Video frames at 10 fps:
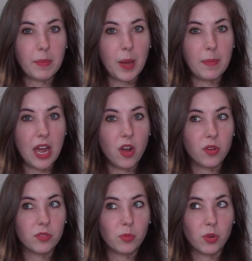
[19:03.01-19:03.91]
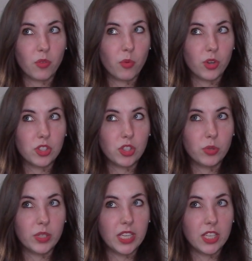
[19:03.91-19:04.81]
about World War
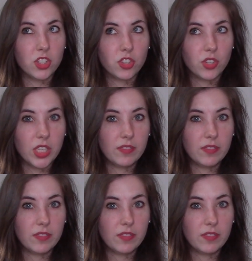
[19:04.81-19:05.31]
II and history